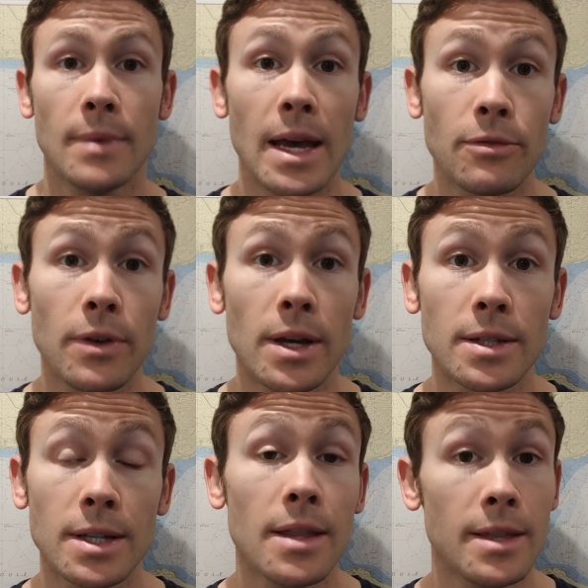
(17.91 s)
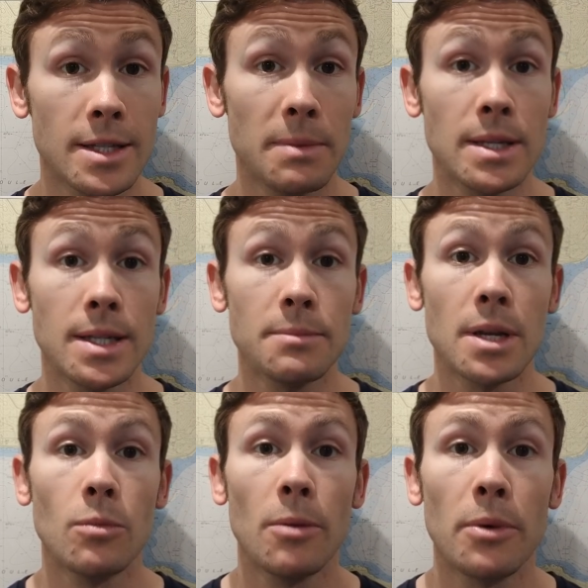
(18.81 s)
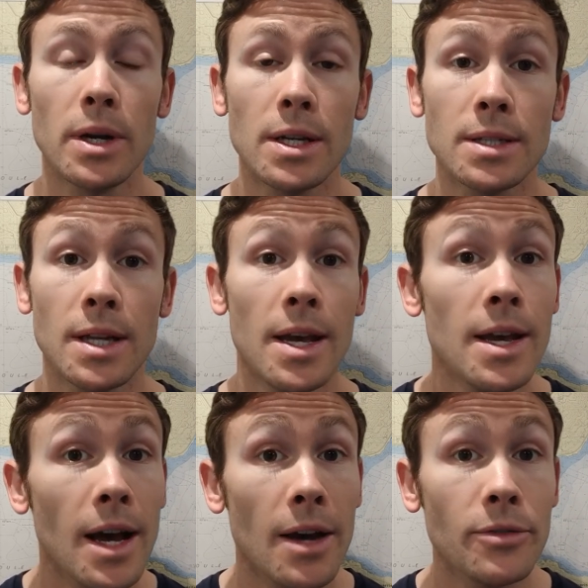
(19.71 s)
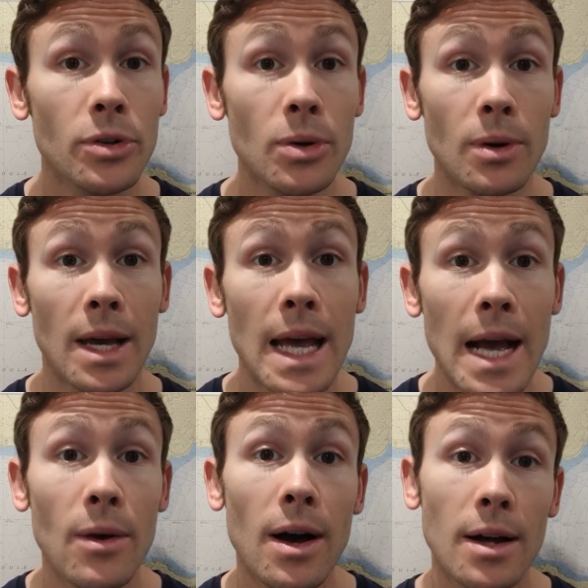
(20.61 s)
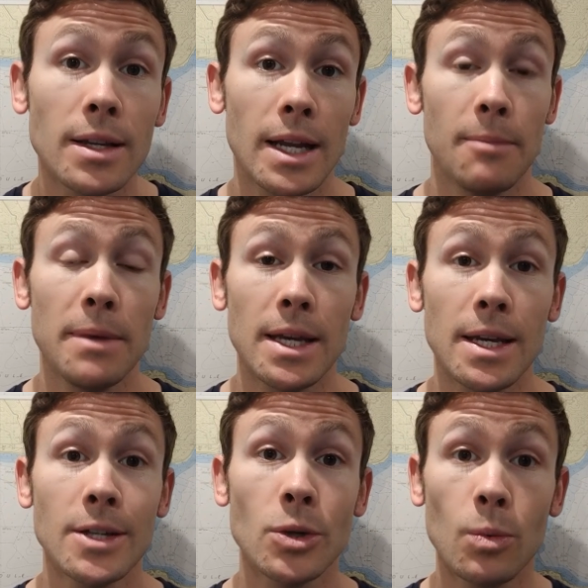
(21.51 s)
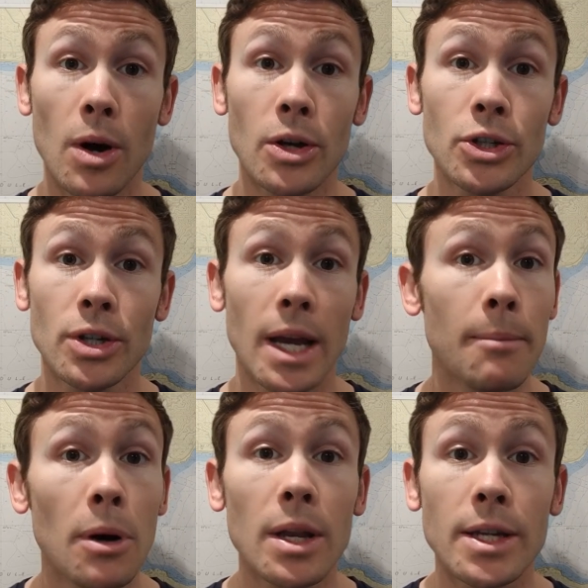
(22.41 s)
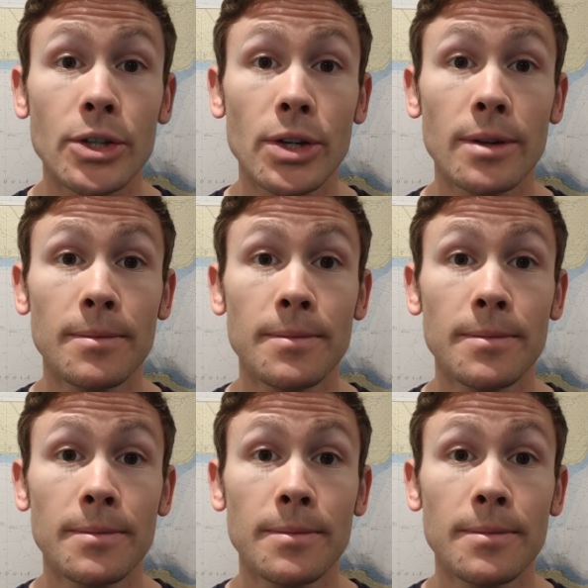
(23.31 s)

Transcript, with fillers: At first, this may seem somewhat pointless. After all, how hard can it be to wash and polish?